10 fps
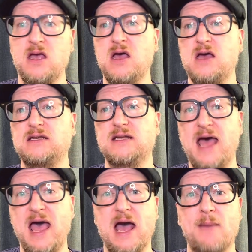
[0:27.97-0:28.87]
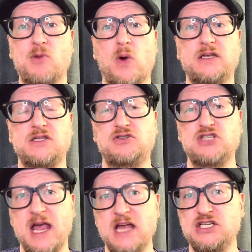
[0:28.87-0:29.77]
Today, I'm going to
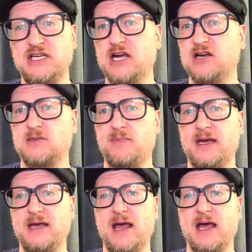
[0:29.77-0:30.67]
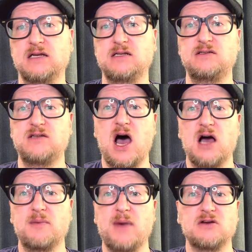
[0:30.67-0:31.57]
change gears a bit and
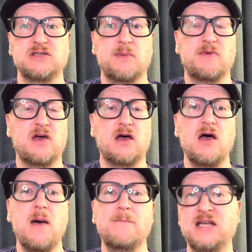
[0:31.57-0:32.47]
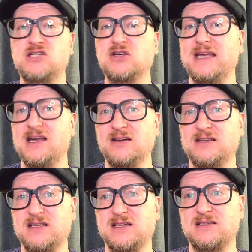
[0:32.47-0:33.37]
talk about some of the mental
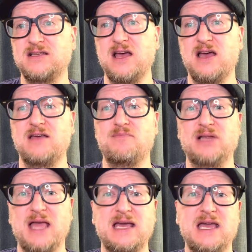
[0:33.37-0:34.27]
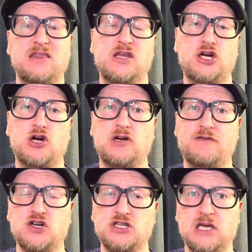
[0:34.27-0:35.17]
illnesses plaguing the
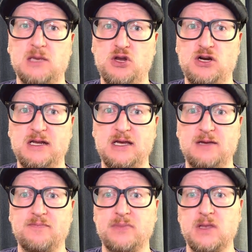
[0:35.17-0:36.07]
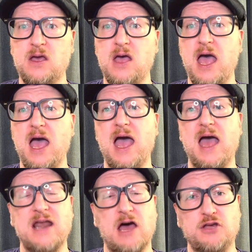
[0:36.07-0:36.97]
neurodivergent community.
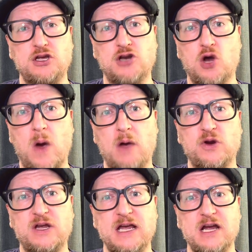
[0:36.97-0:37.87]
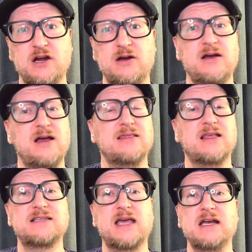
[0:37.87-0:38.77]
And now that you know why we're here,
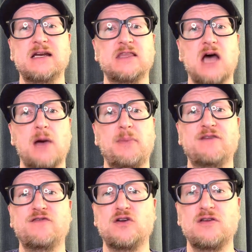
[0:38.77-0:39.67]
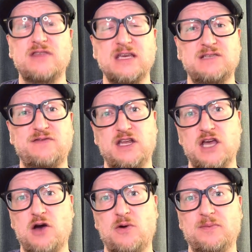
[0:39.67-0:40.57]
let's get into the topic for this
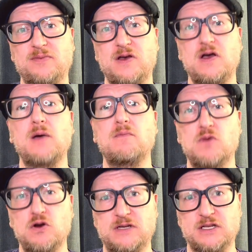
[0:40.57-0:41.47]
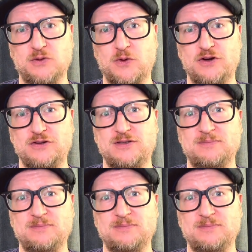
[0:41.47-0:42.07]
video: mood disorders.